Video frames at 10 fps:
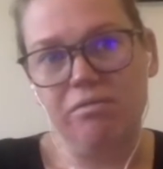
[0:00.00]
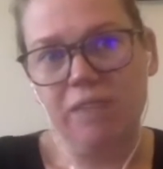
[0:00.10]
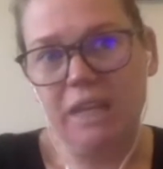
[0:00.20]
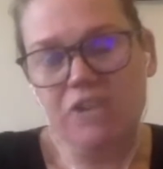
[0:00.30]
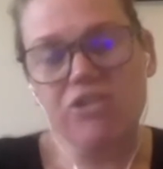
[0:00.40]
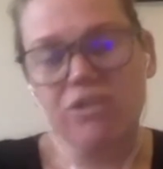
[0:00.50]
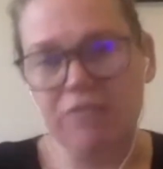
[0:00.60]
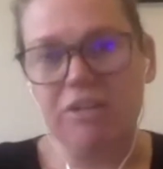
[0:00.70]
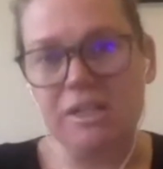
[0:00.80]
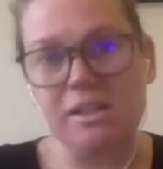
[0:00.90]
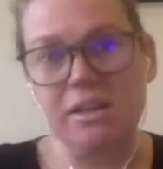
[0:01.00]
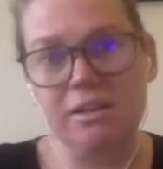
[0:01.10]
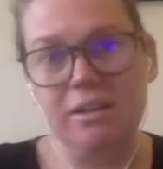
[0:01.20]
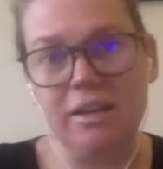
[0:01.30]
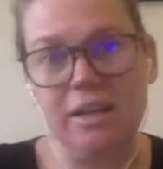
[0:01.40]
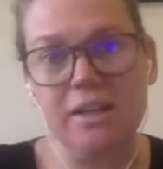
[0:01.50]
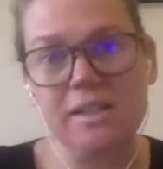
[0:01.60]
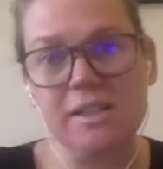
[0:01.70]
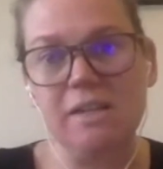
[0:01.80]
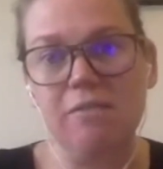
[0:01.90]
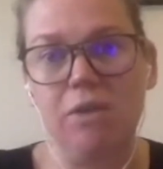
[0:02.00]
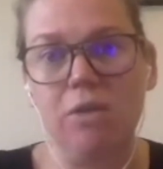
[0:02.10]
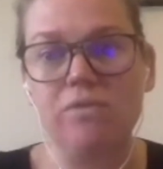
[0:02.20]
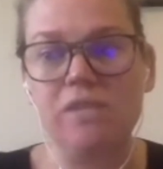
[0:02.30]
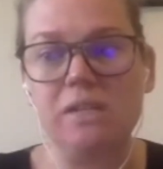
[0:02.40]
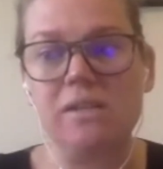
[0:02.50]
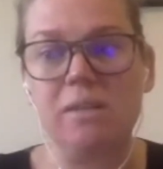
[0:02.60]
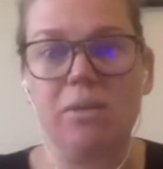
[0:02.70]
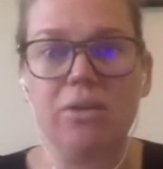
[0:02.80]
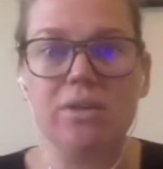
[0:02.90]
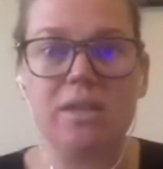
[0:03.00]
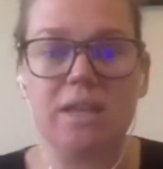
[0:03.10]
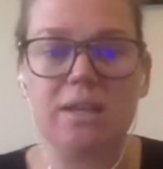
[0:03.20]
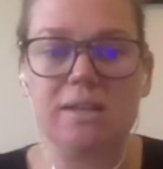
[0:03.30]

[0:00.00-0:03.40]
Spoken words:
injury risk, I guess, involved in some of those things.